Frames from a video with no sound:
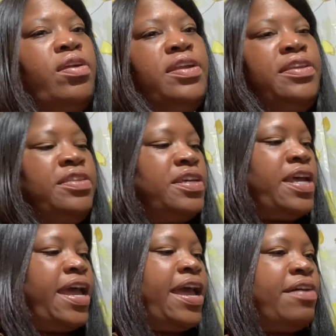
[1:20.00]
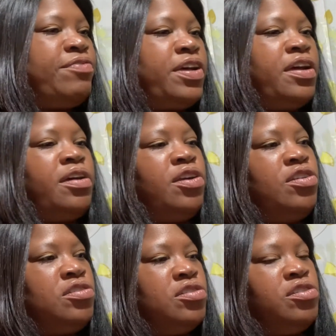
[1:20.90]
and then I have
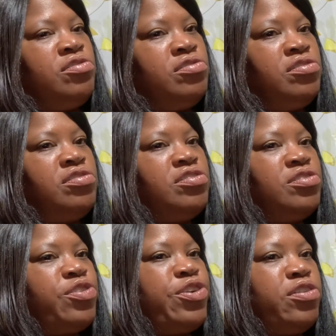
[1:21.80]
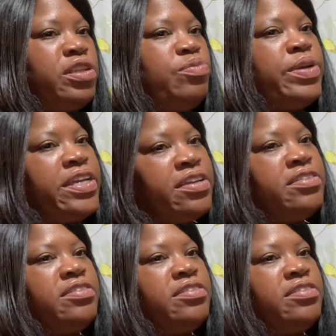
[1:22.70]
some curly wigs,